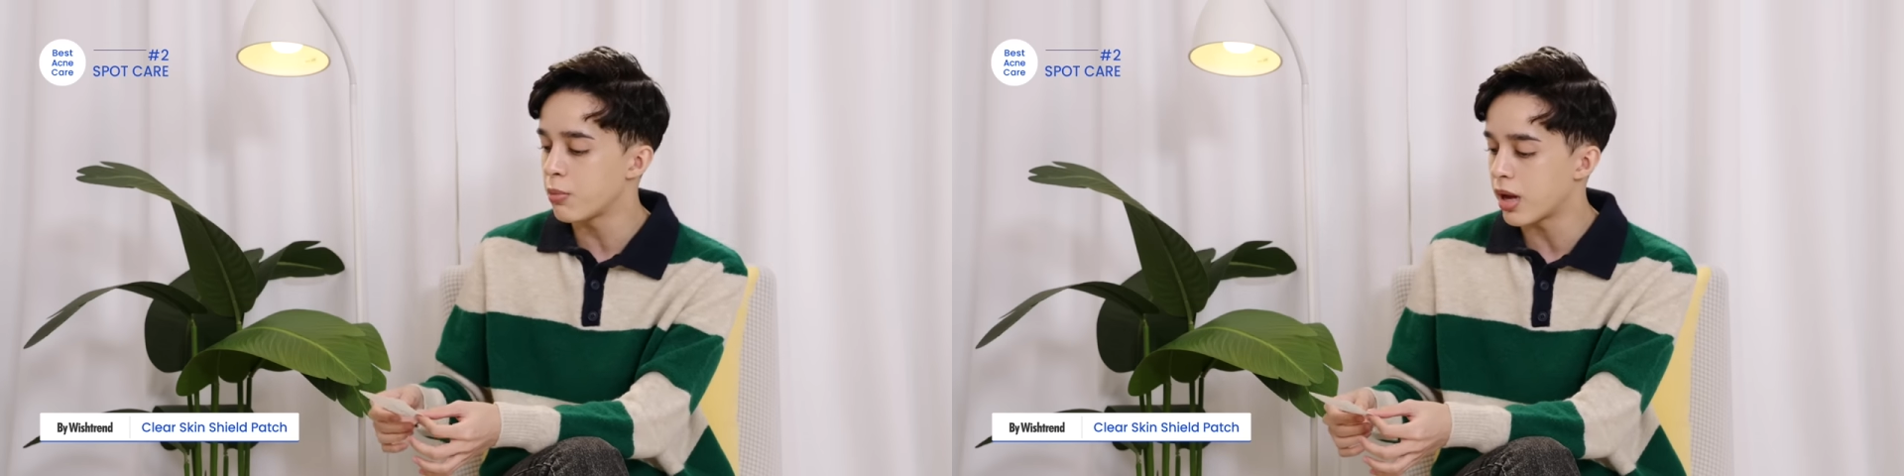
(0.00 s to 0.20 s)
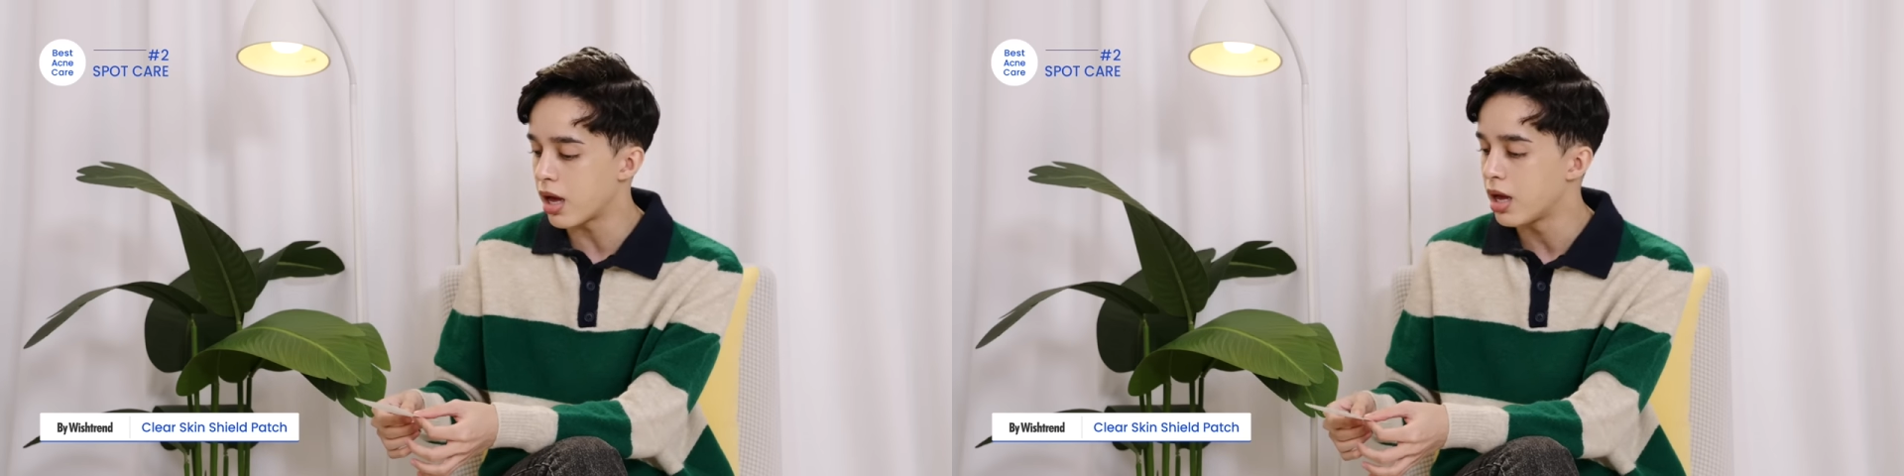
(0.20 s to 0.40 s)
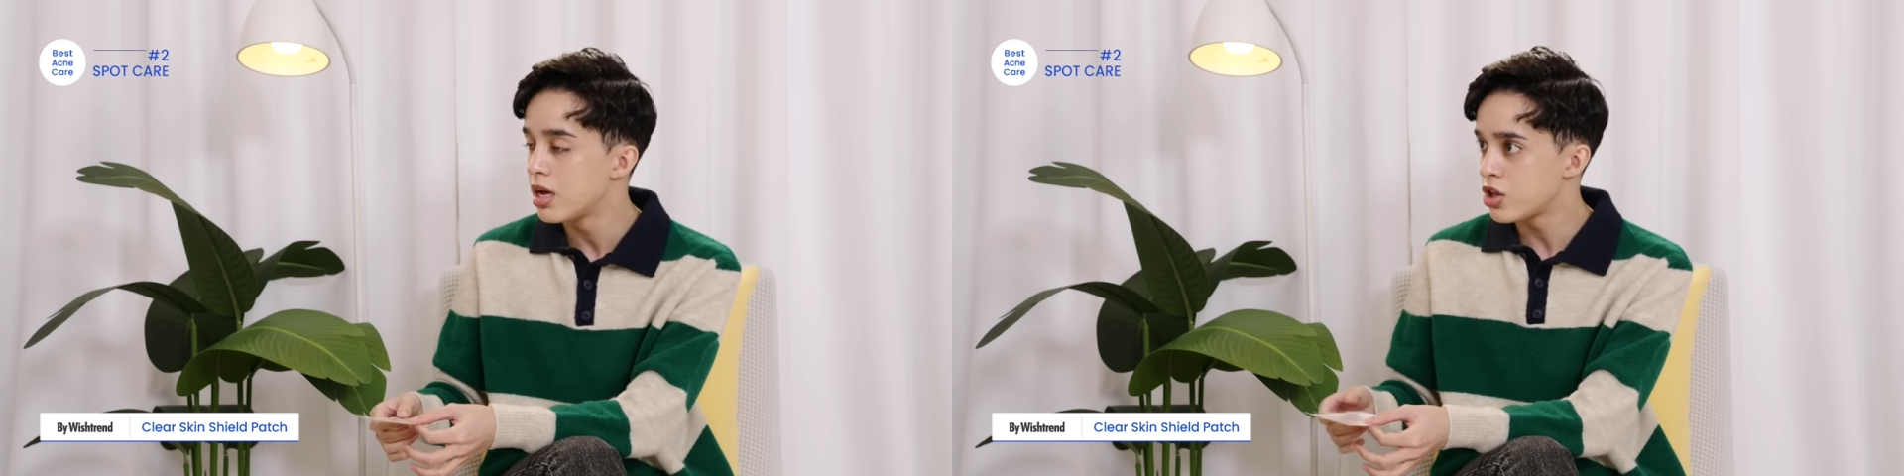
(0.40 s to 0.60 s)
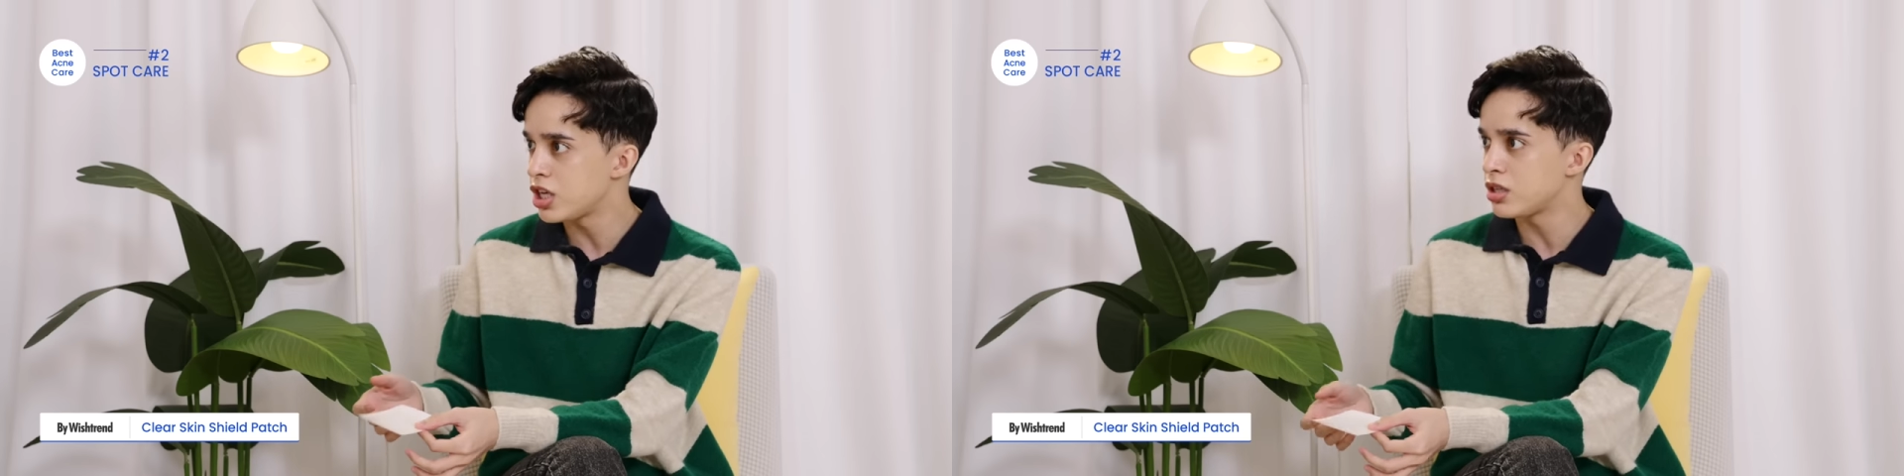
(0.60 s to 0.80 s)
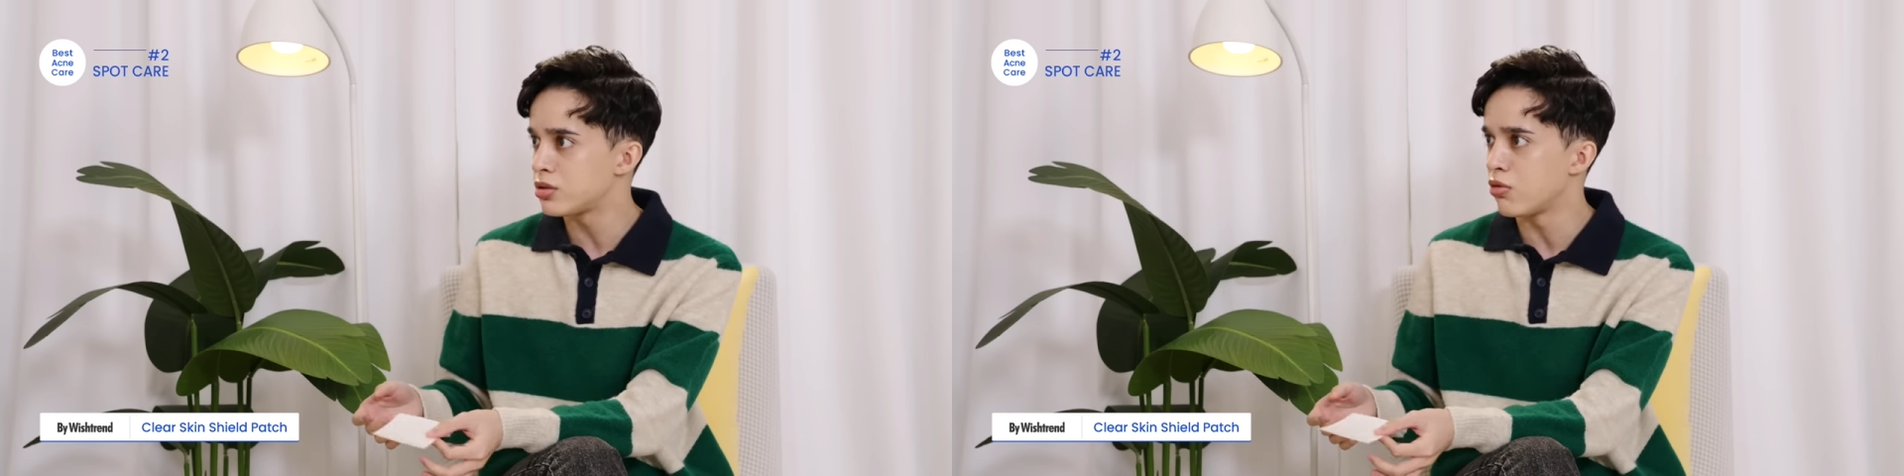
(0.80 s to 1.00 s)
but
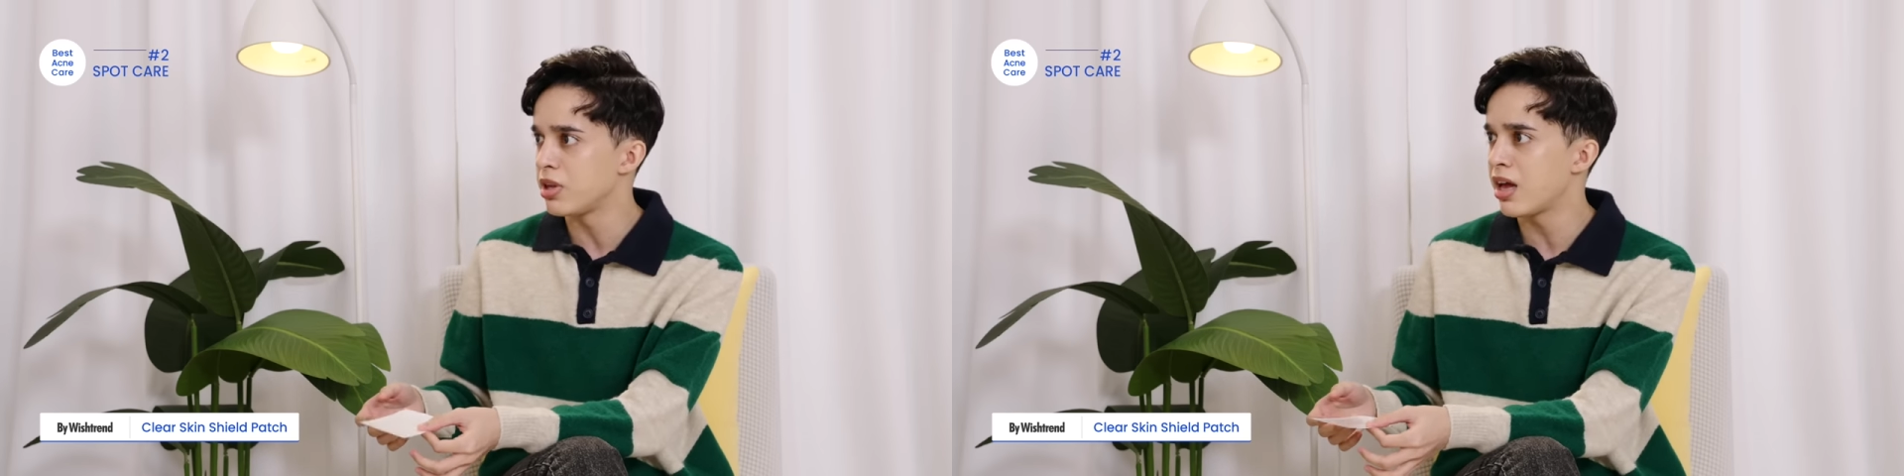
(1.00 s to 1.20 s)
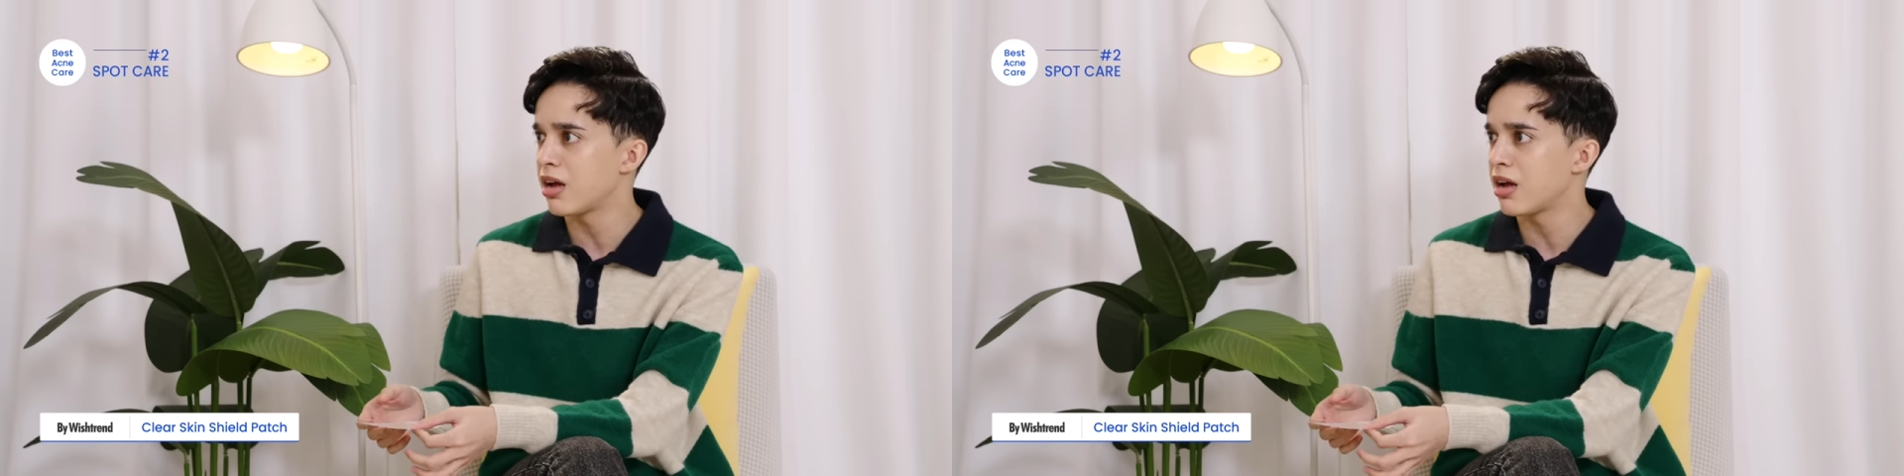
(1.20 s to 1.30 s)
she told me that.